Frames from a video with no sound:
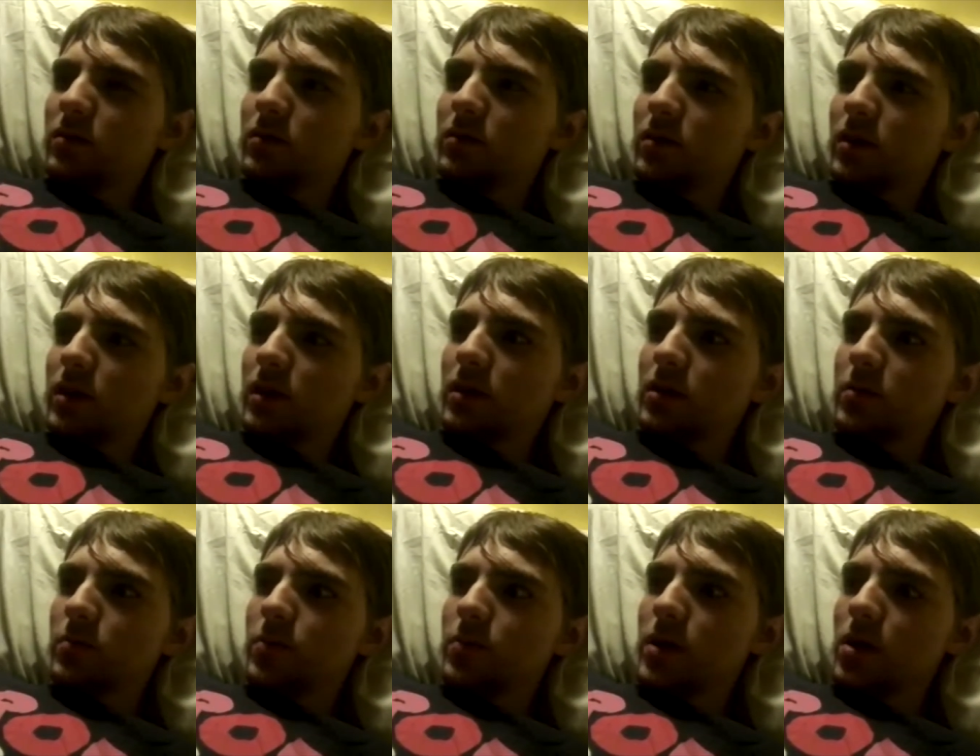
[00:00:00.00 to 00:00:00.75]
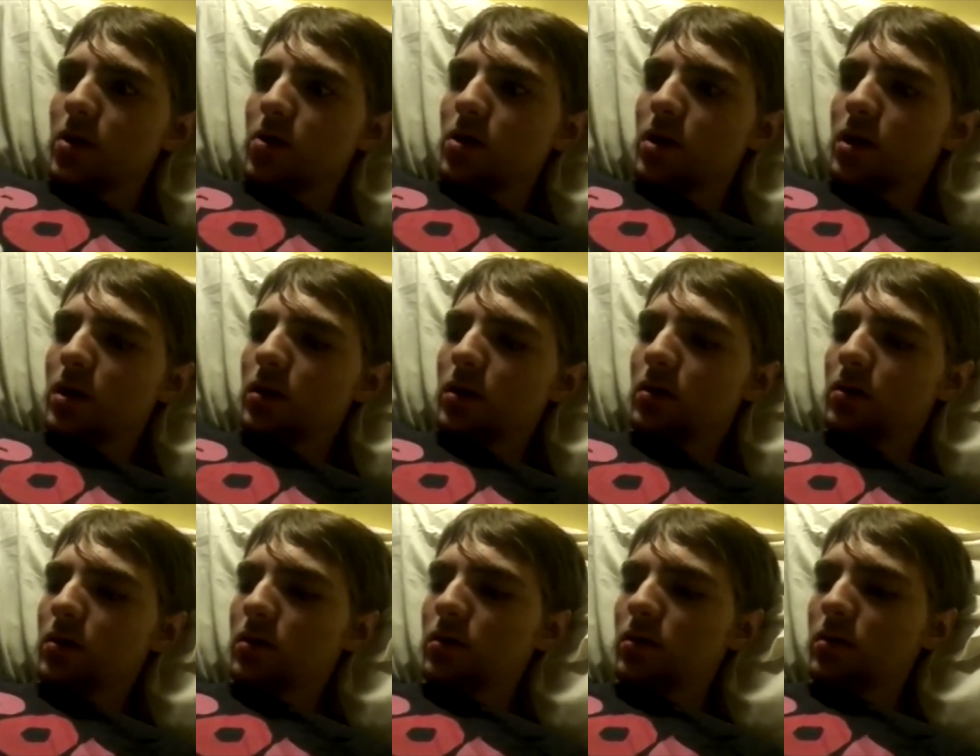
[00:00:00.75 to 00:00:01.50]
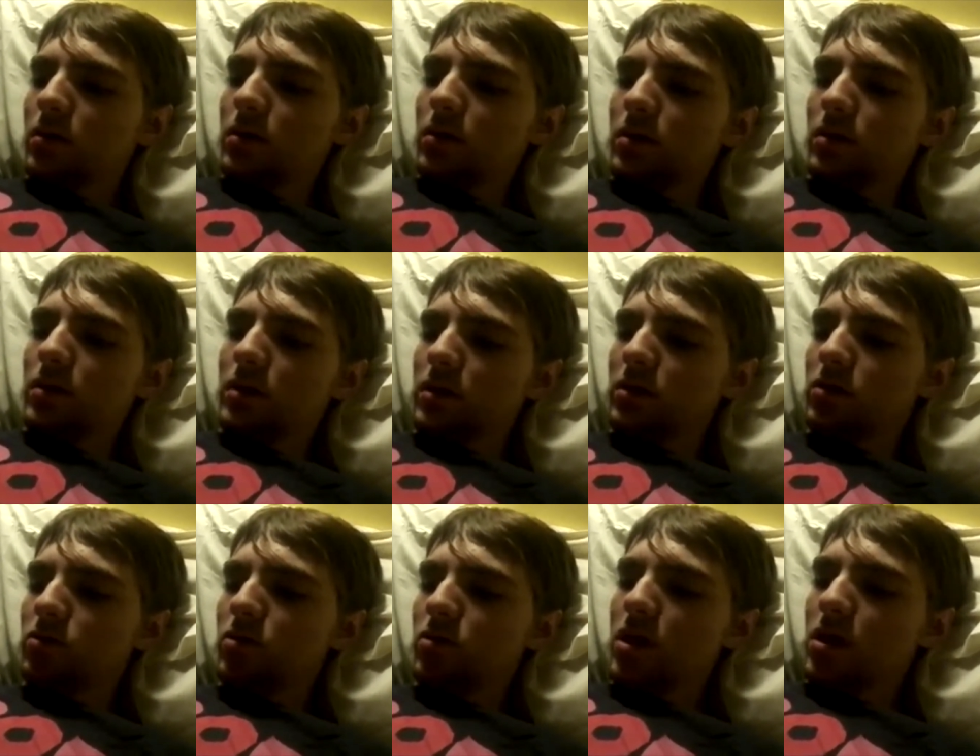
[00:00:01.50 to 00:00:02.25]
like comparing the
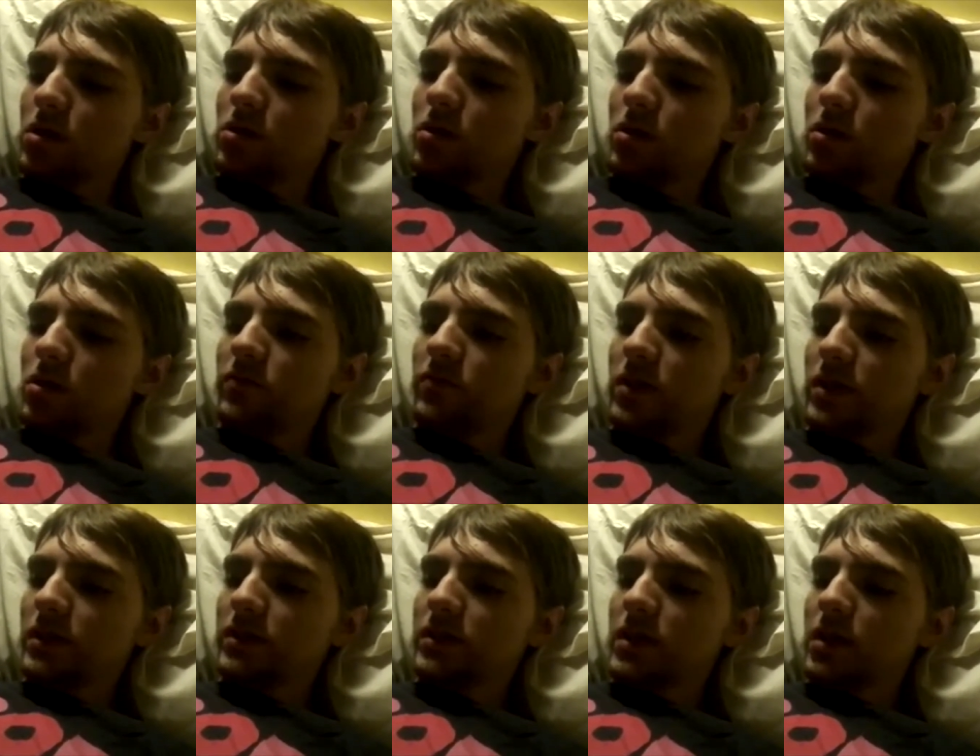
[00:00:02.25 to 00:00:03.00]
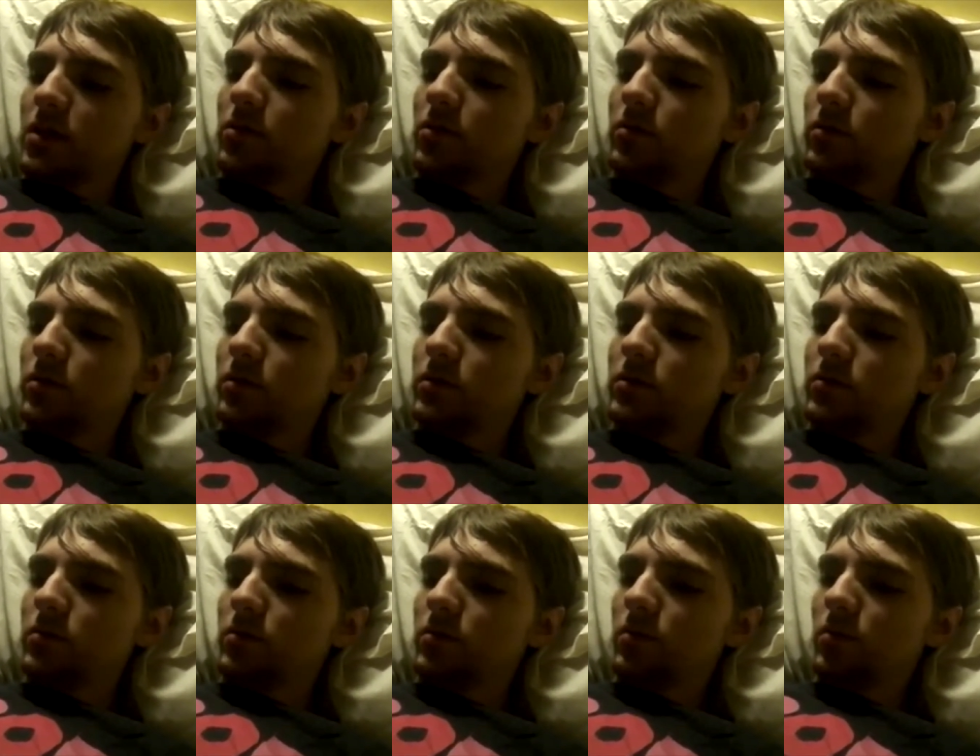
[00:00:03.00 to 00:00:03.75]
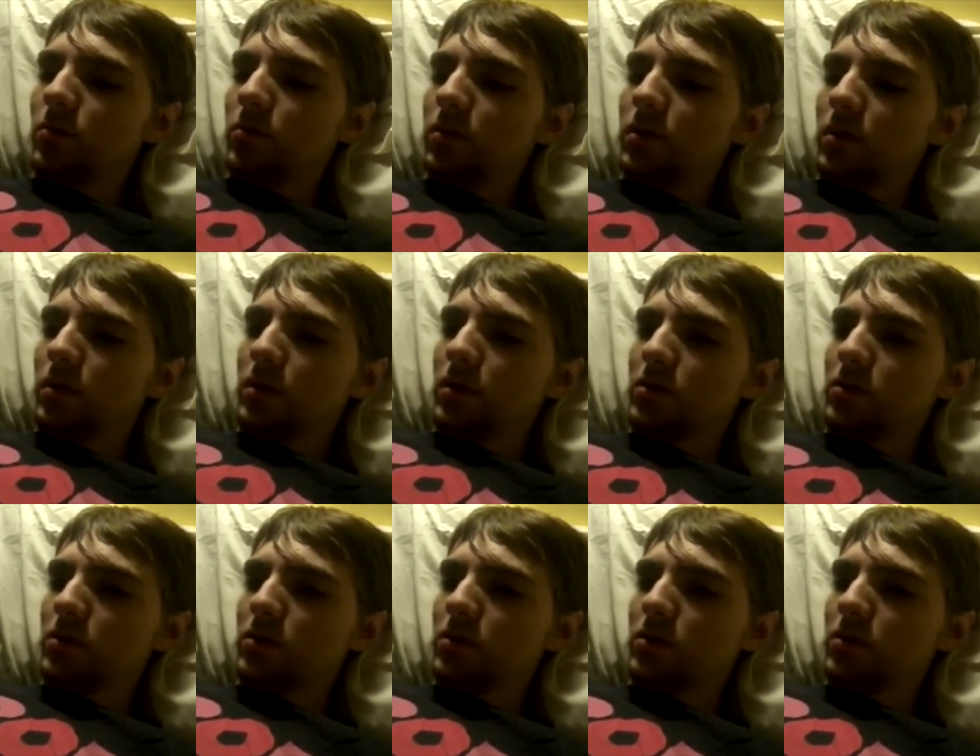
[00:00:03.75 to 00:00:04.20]
trailer of Lights Out to the